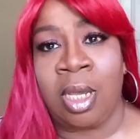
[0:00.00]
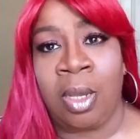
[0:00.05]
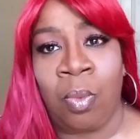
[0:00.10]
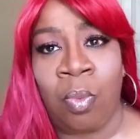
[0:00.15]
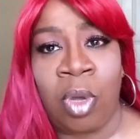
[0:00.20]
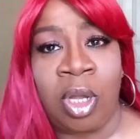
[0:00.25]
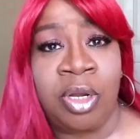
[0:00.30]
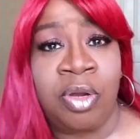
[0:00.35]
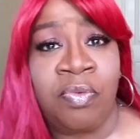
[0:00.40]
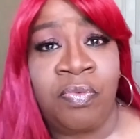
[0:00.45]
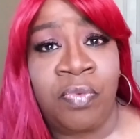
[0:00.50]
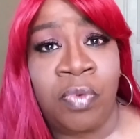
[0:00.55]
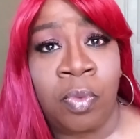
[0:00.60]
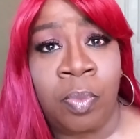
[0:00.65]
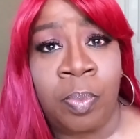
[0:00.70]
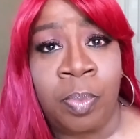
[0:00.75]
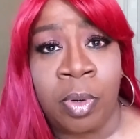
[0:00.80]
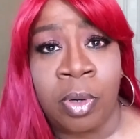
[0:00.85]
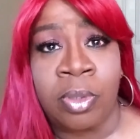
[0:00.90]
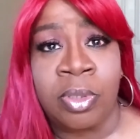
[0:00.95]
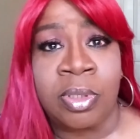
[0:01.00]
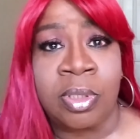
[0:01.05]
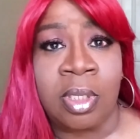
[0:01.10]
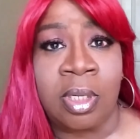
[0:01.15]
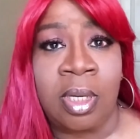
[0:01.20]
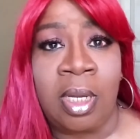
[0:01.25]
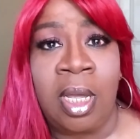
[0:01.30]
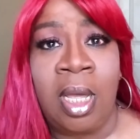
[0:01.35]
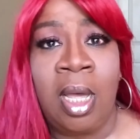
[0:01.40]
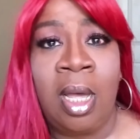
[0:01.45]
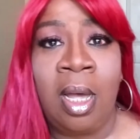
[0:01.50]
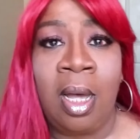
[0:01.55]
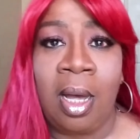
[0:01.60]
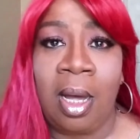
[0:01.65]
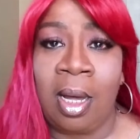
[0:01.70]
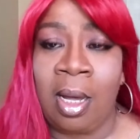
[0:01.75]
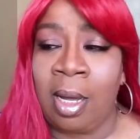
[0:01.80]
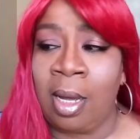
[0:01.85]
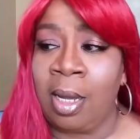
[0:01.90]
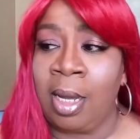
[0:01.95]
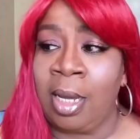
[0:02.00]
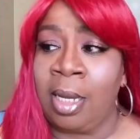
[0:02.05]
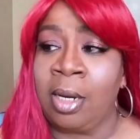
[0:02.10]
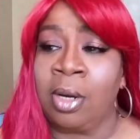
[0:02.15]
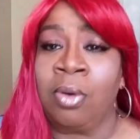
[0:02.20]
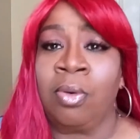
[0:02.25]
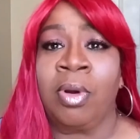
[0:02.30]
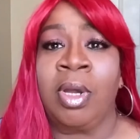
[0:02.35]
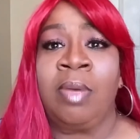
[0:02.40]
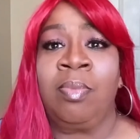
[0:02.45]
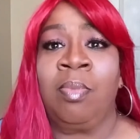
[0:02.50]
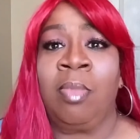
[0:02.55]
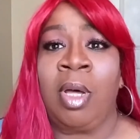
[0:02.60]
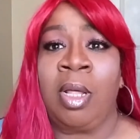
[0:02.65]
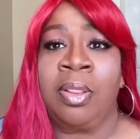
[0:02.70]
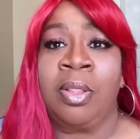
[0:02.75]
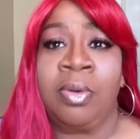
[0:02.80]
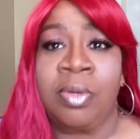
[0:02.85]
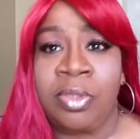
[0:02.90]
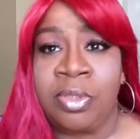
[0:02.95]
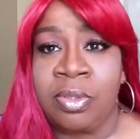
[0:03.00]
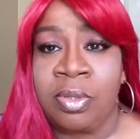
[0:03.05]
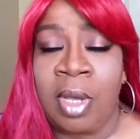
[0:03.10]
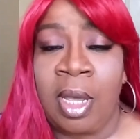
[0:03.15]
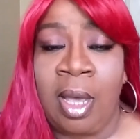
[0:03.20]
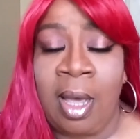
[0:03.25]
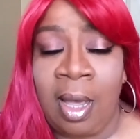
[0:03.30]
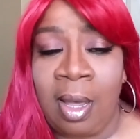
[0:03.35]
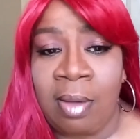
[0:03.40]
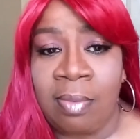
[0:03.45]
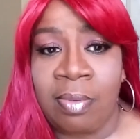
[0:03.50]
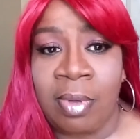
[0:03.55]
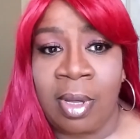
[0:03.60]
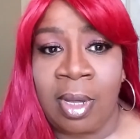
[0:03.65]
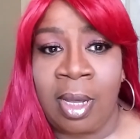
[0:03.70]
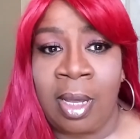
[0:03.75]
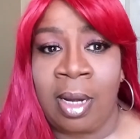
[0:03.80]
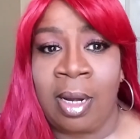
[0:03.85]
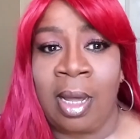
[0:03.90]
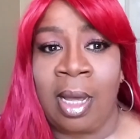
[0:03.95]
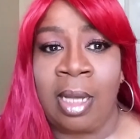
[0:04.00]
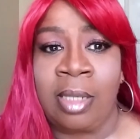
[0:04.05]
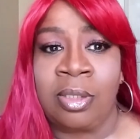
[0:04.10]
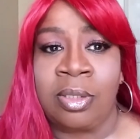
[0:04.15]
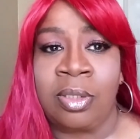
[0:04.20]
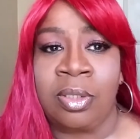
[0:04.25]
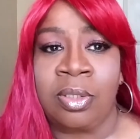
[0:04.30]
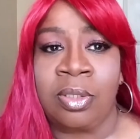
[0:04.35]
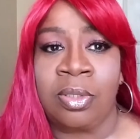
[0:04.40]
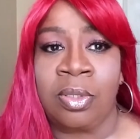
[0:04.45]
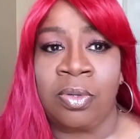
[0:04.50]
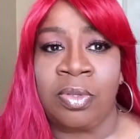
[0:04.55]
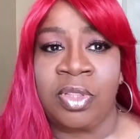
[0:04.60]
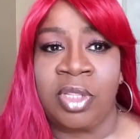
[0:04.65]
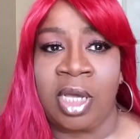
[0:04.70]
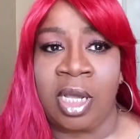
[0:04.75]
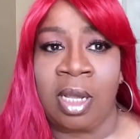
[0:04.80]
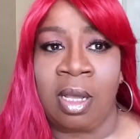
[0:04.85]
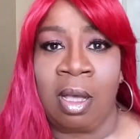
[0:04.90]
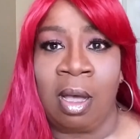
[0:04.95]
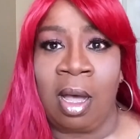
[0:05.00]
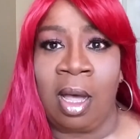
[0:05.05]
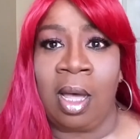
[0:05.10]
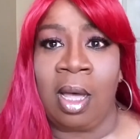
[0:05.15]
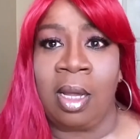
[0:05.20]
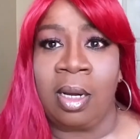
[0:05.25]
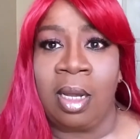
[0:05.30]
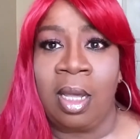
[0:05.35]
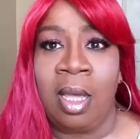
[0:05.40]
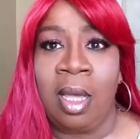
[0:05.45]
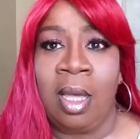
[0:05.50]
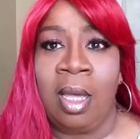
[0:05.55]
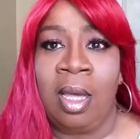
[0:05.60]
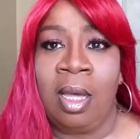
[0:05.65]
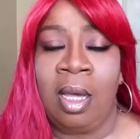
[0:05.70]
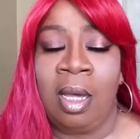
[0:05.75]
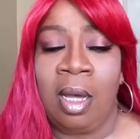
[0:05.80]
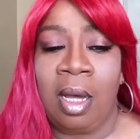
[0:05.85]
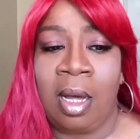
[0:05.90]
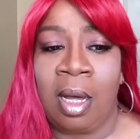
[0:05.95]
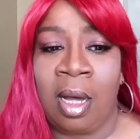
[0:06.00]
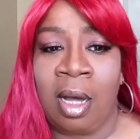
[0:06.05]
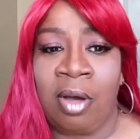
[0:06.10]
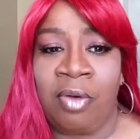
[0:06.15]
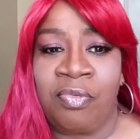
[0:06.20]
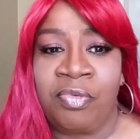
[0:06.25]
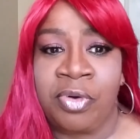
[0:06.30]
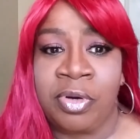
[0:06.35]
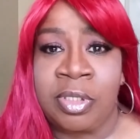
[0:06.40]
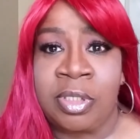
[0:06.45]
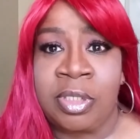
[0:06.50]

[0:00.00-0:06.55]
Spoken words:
wonderful person and a great mother to have. And I so thank God for